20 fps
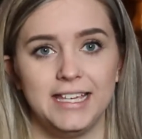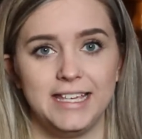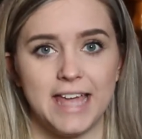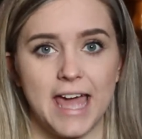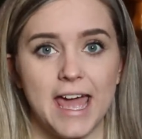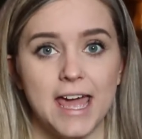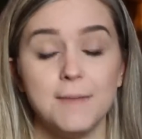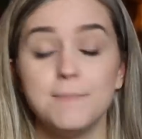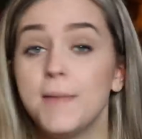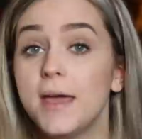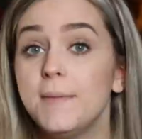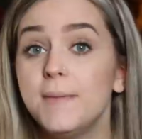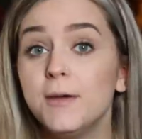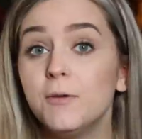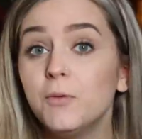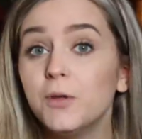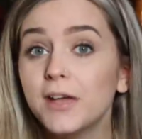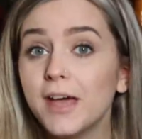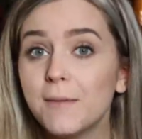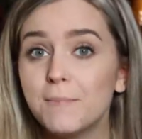Yay, maybe
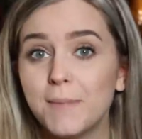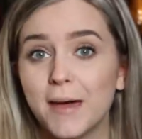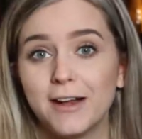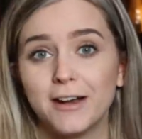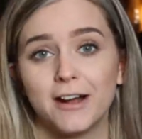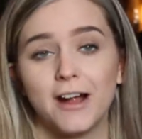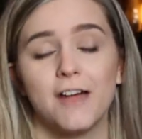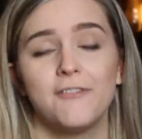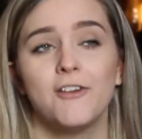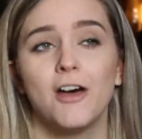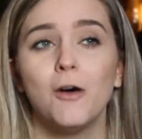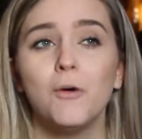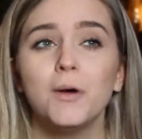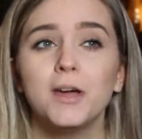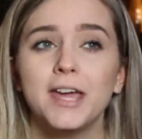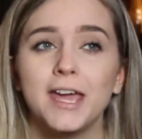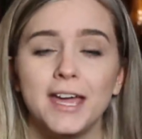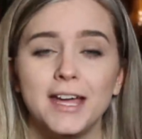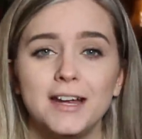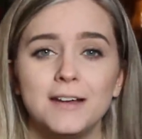it will get better. I felt,
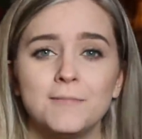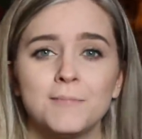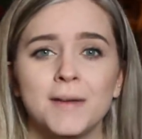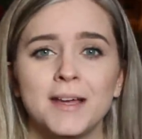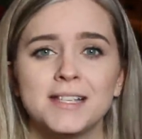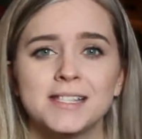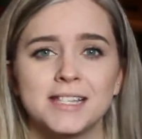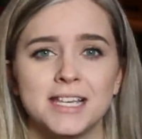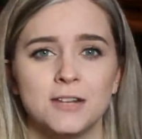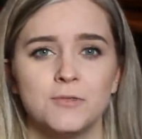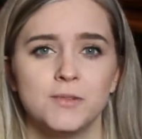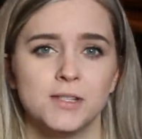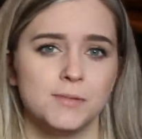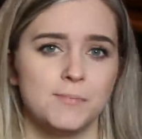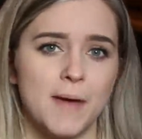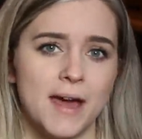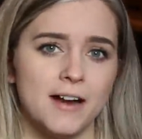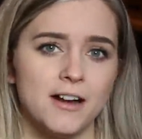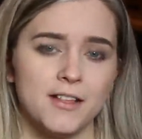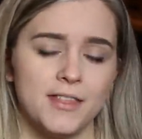oh, Kaden, my skin was
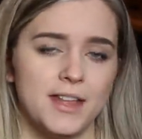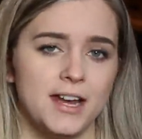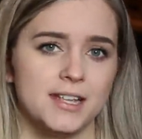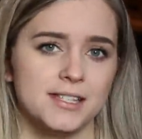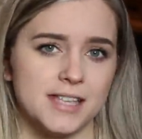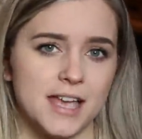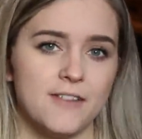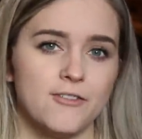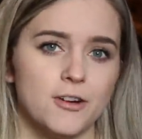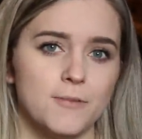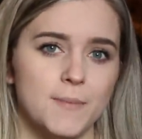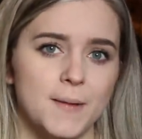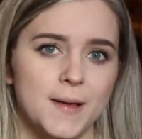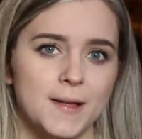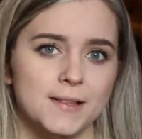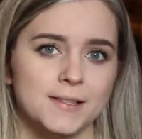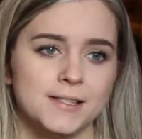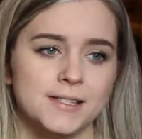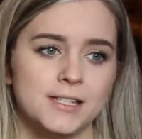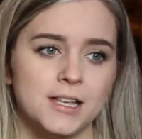better than it's ever
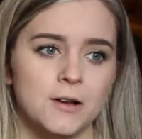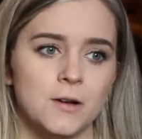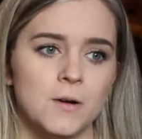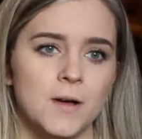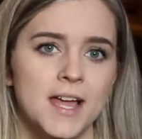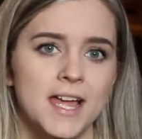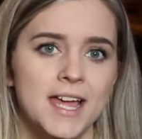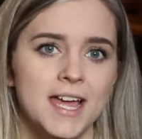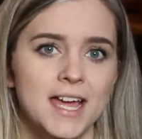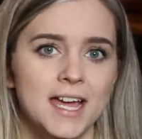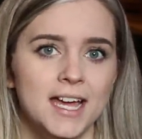been. So